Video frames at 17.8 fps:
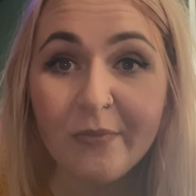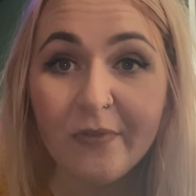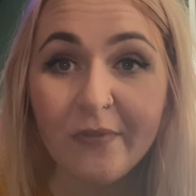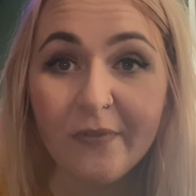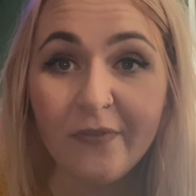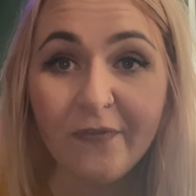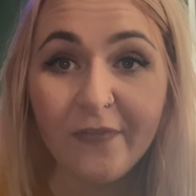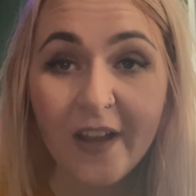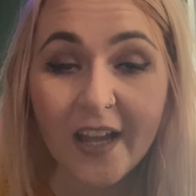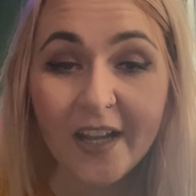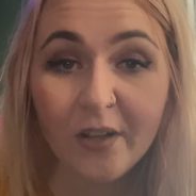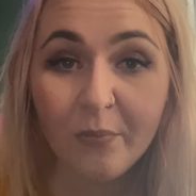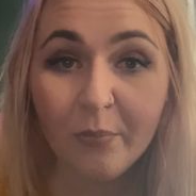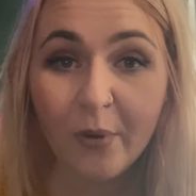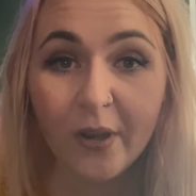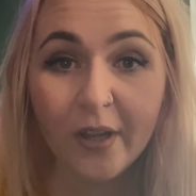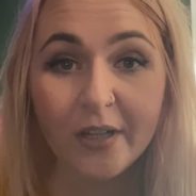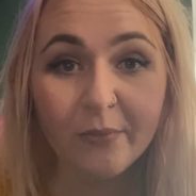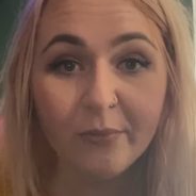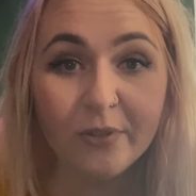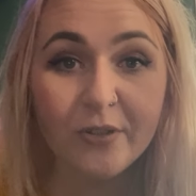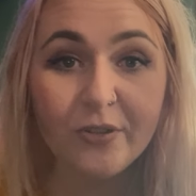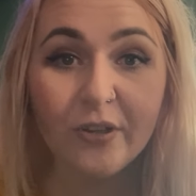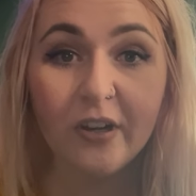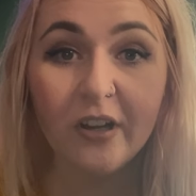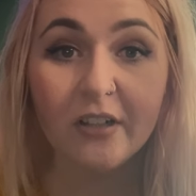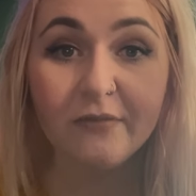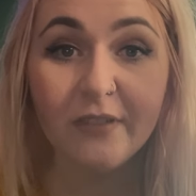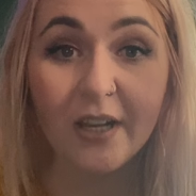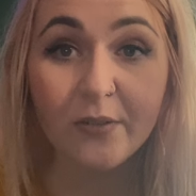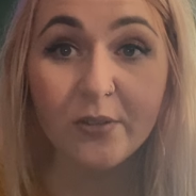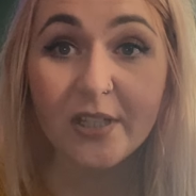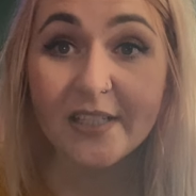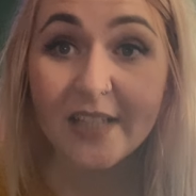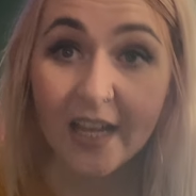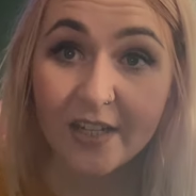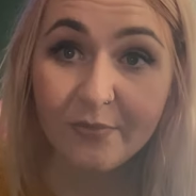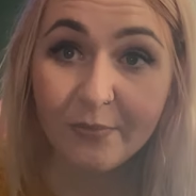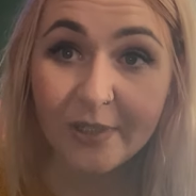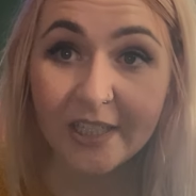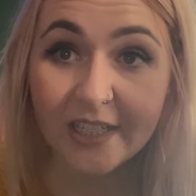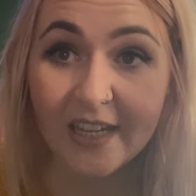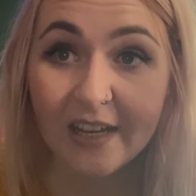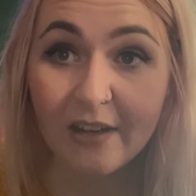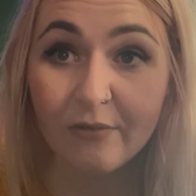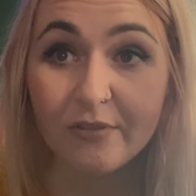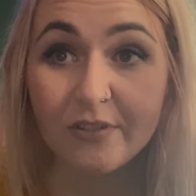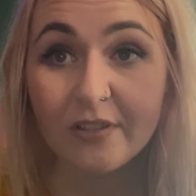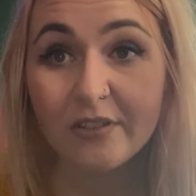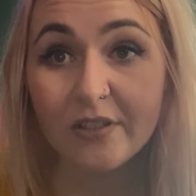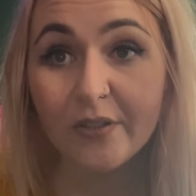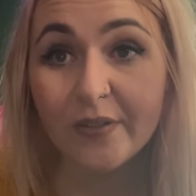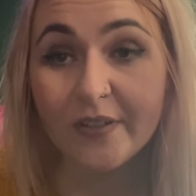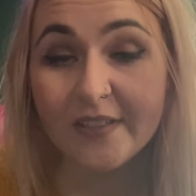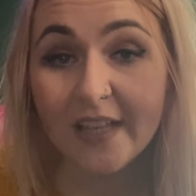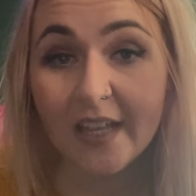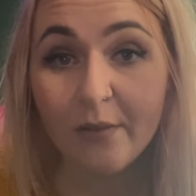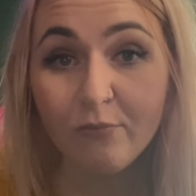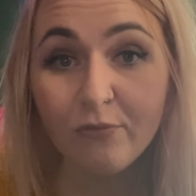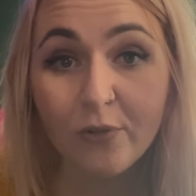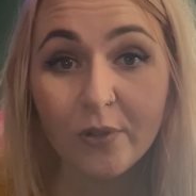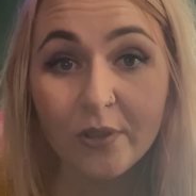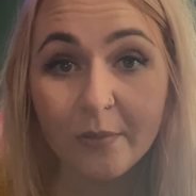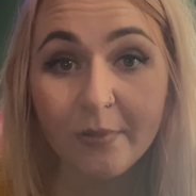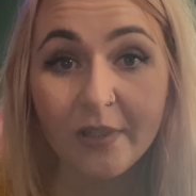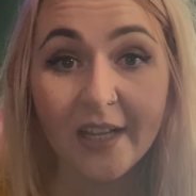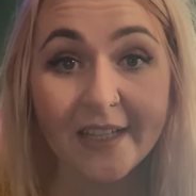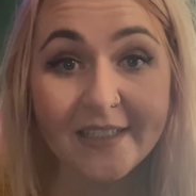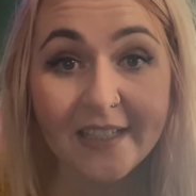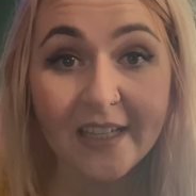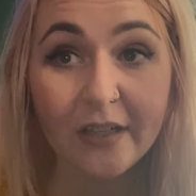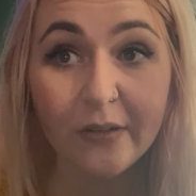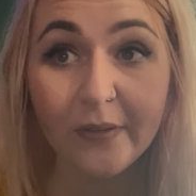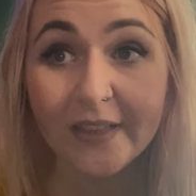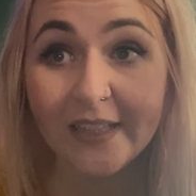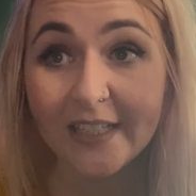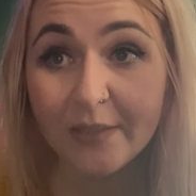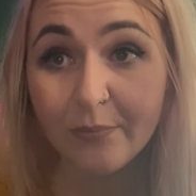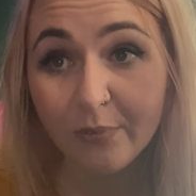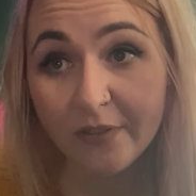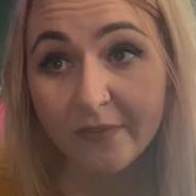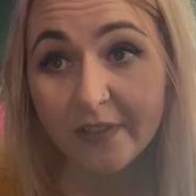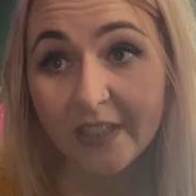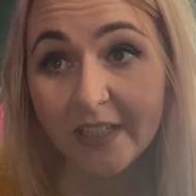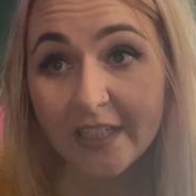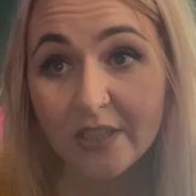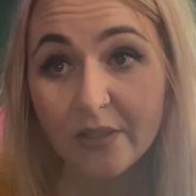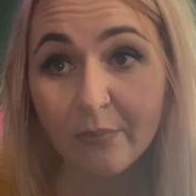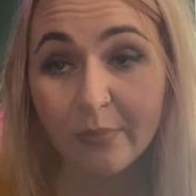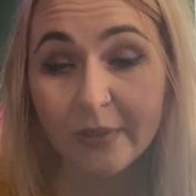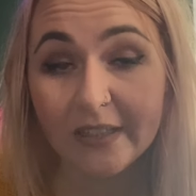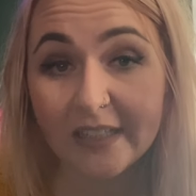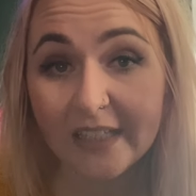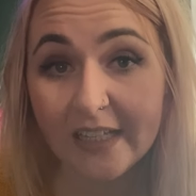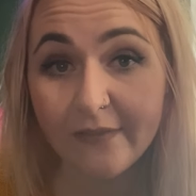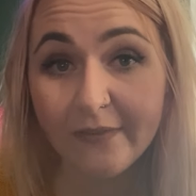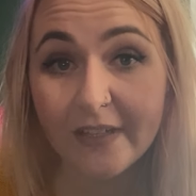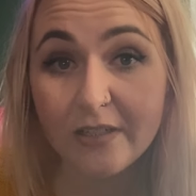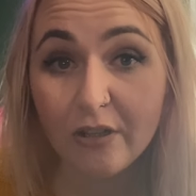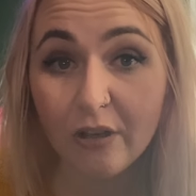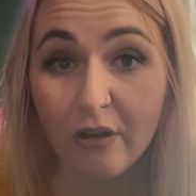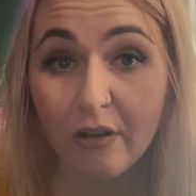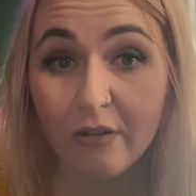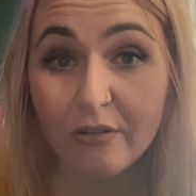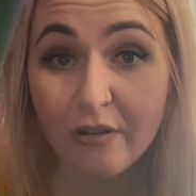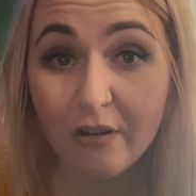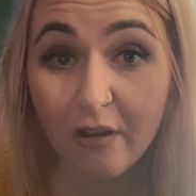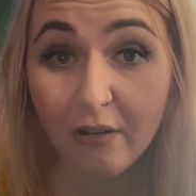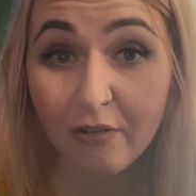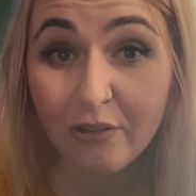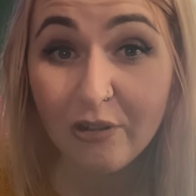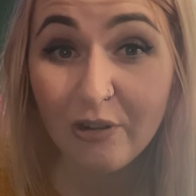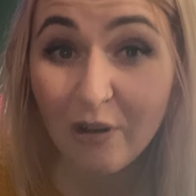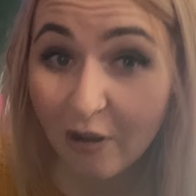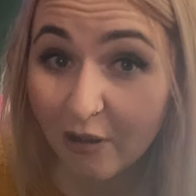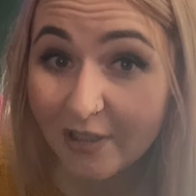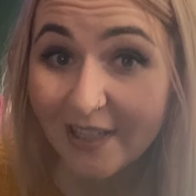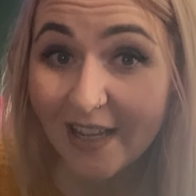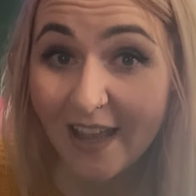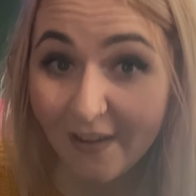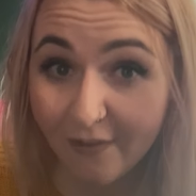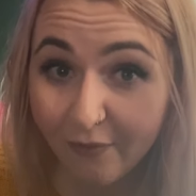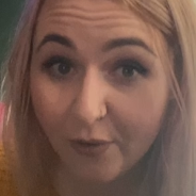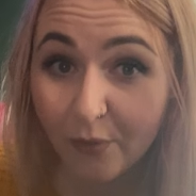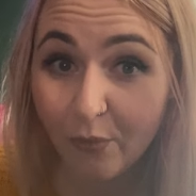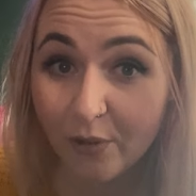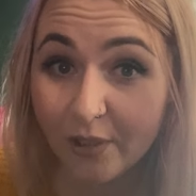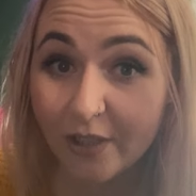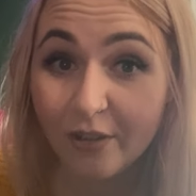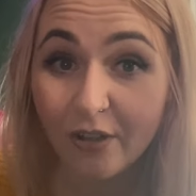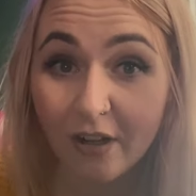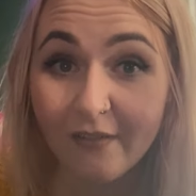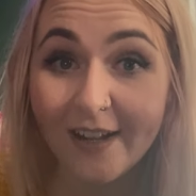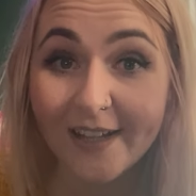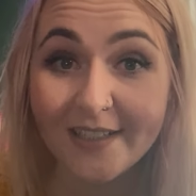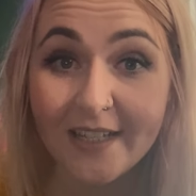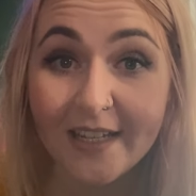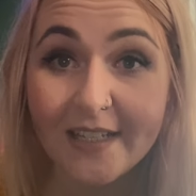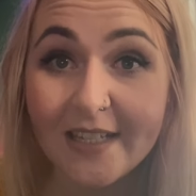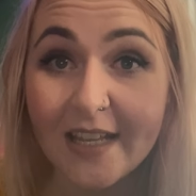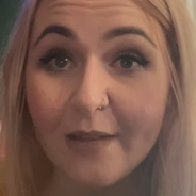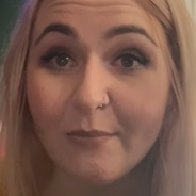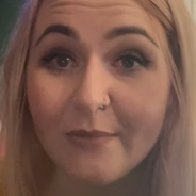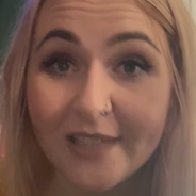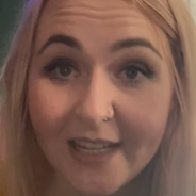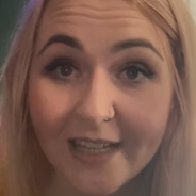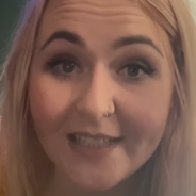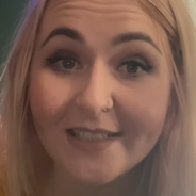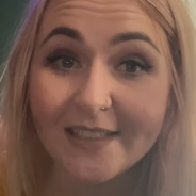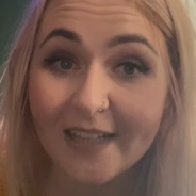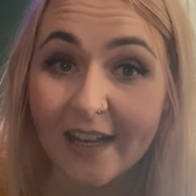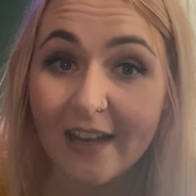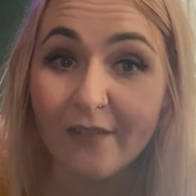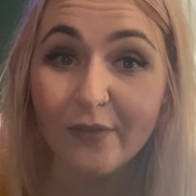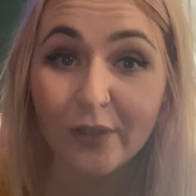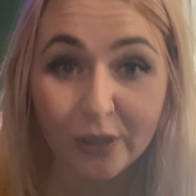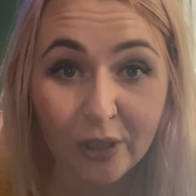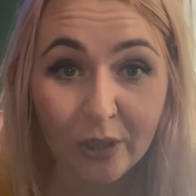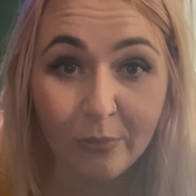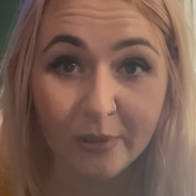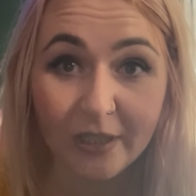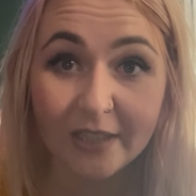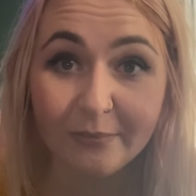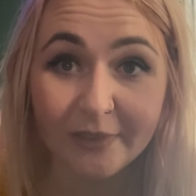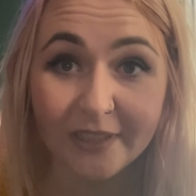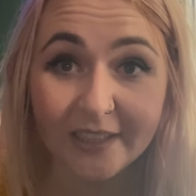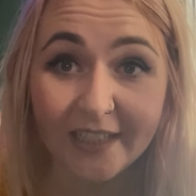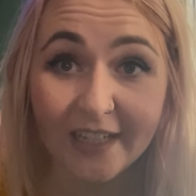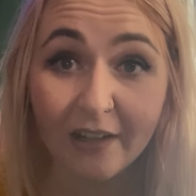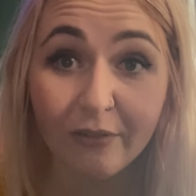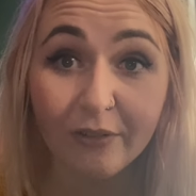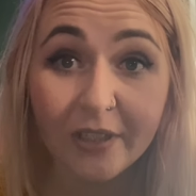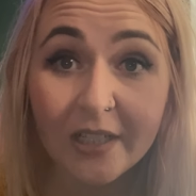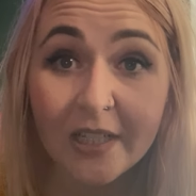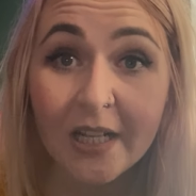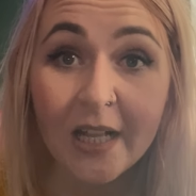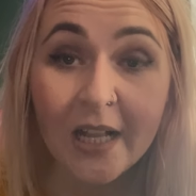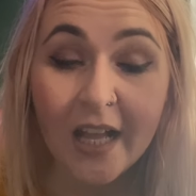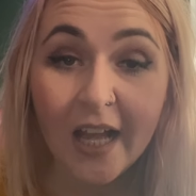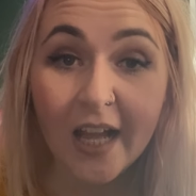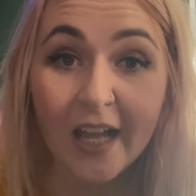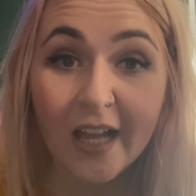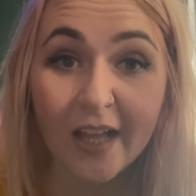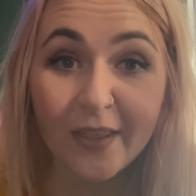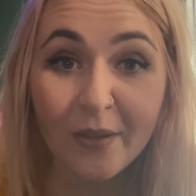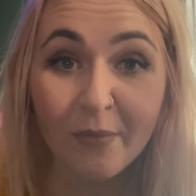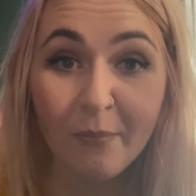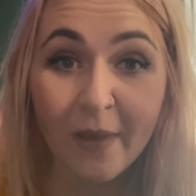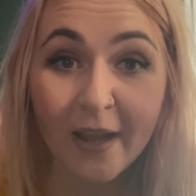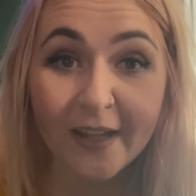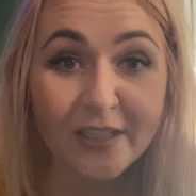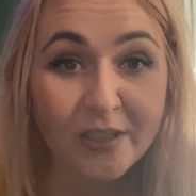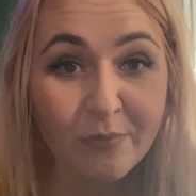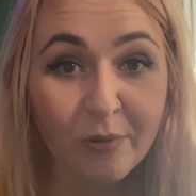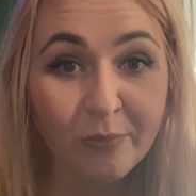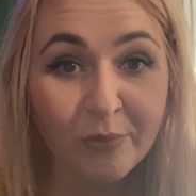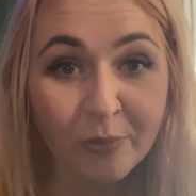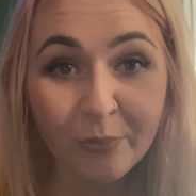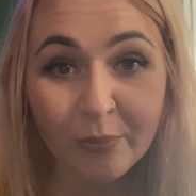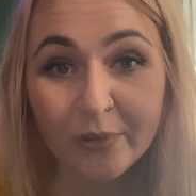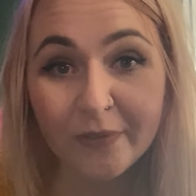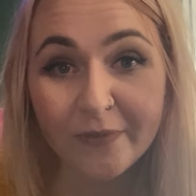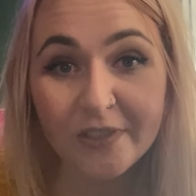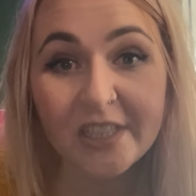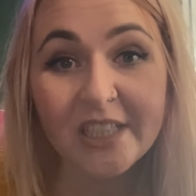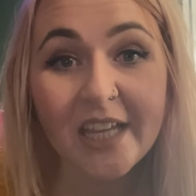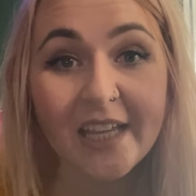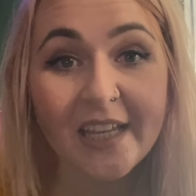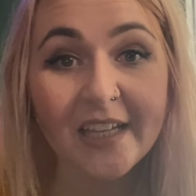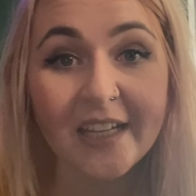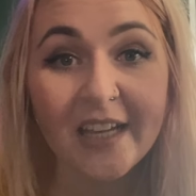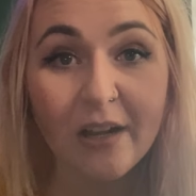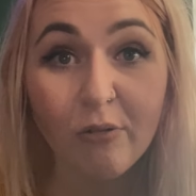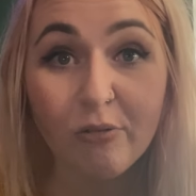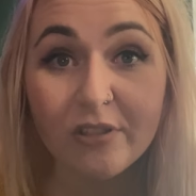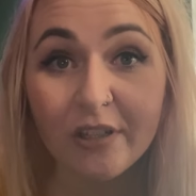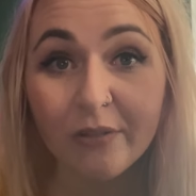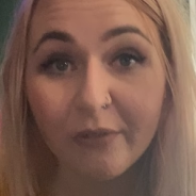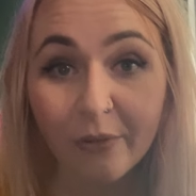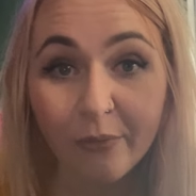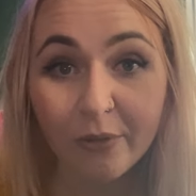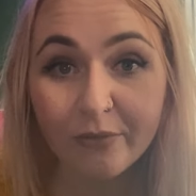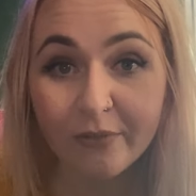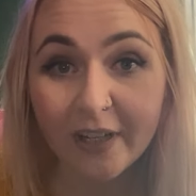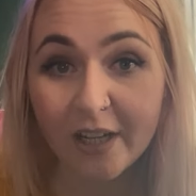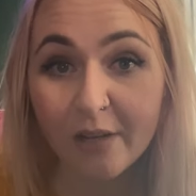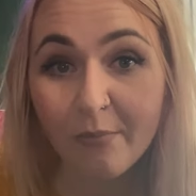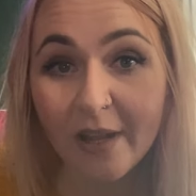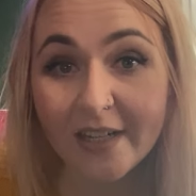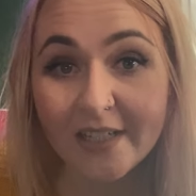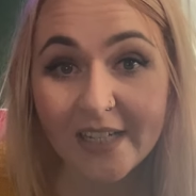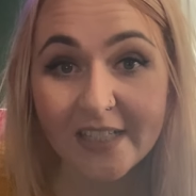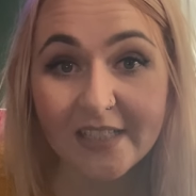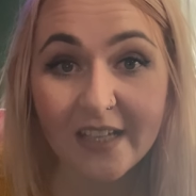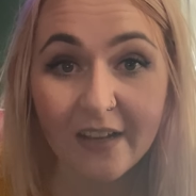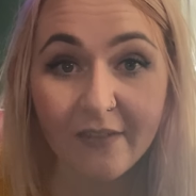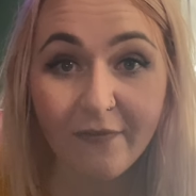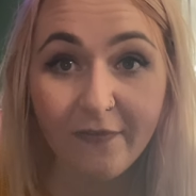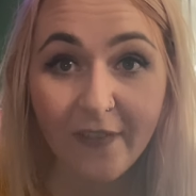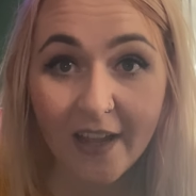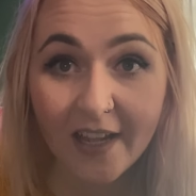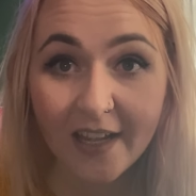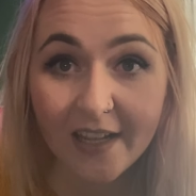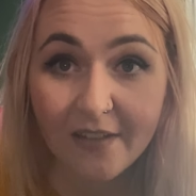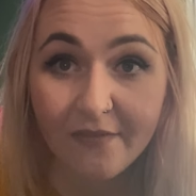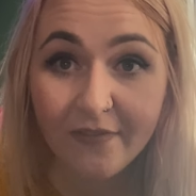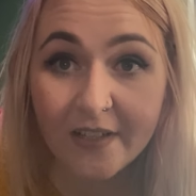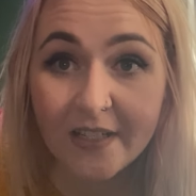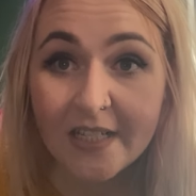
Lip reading: Final point I'm going to talk around is admin accounts. So the same rule applies here with least privilege. Believe it or not, not everyone in your IT team needs to have a global admin account. The maximum number of GA accounts that we would recommend is 5.